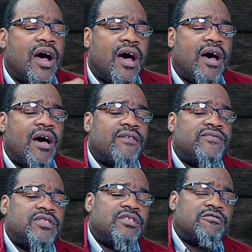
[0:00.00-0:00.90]

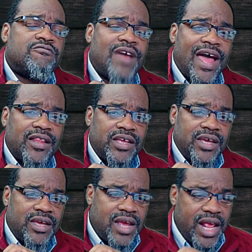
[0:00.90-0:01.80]
of the
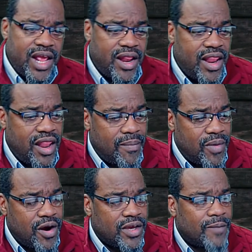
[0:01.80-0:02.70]
rally in the
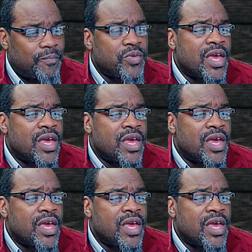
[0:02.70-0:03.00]
market.